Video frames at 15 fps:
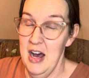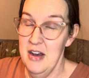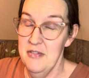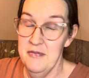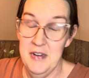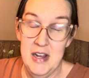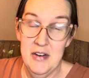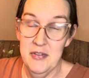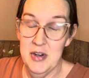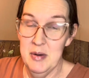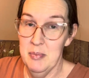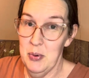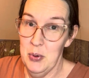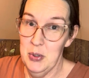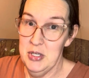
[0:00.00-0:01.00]
favorite
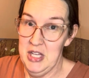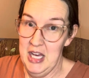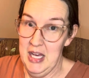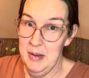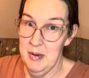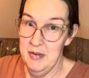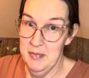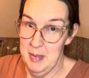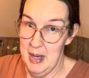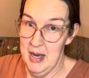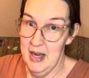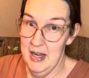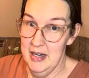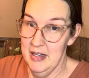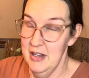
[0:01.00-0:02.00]
board game of
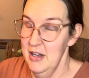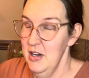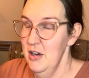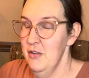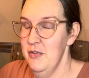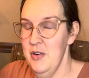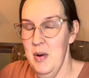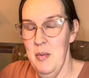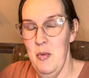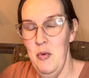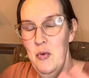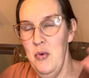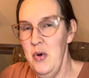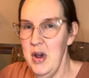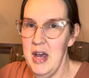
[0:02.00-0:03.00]
mine
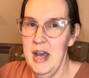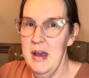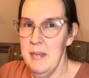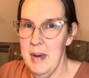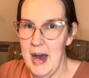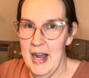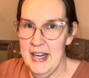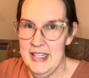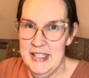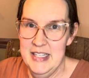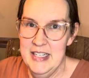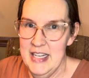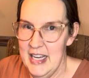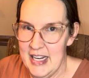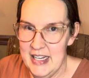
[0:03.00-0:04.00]
from way back in the
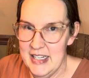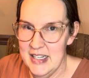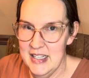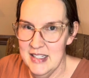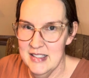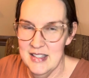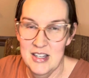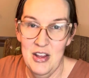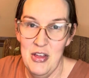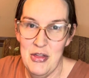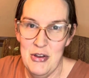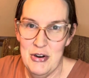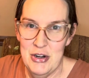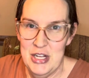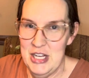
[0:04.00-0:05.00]
90s, like
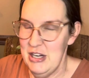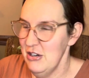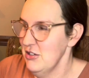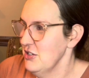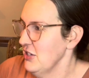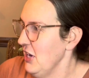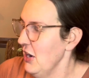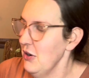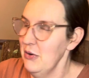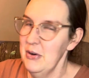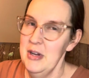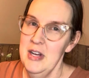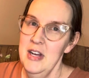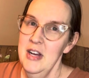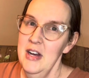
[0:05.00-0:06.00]
30 years ago.
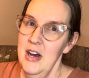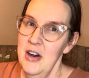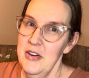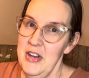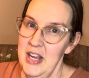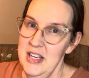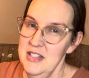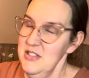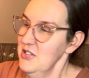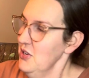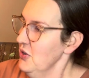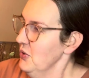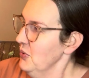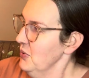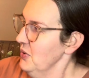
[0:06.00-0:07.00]
Okay,
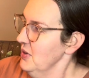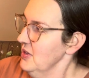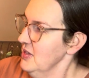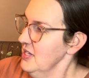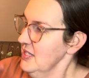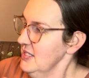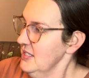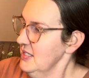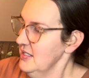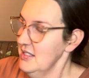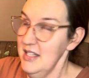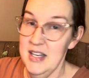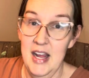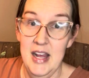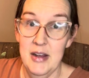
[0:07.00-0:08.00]
so
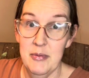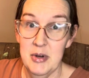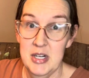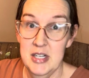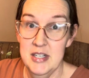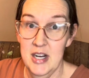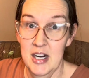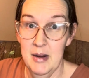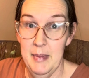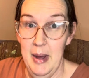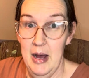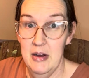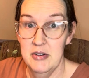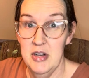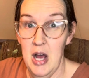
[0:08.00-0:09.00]
today we're going to talk
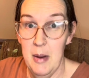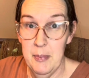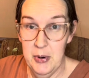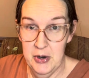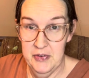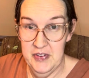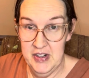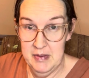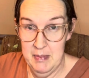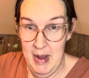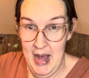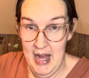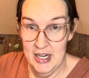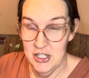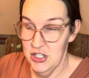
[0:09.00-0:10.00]
about A Perfect
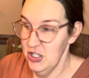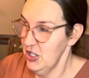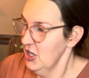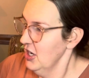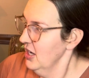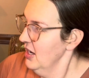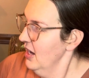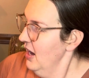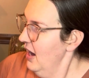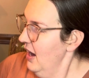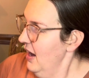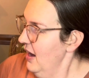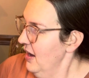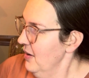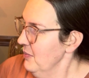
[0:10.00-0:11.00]
Match.
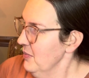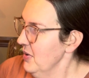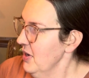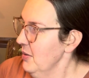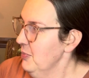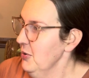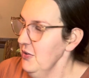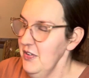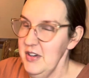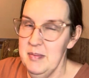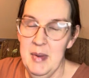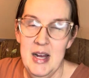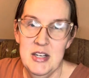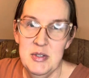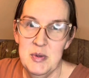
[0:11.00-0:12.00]
A Perfect
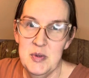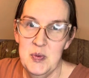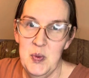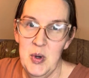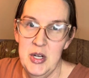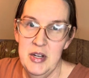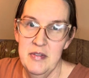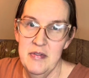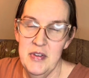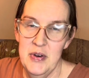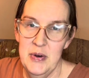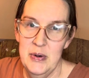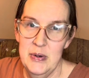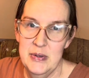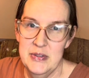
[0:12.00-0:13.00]
Match was one of
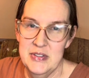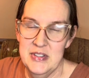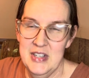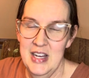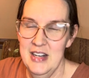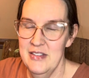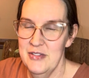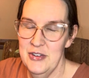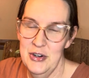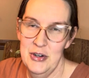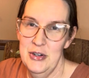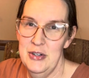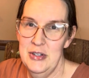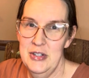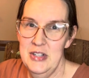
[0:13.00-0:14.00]
those kind of
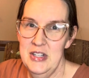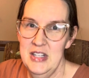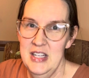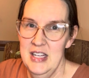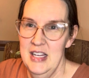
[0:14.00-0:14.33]
girl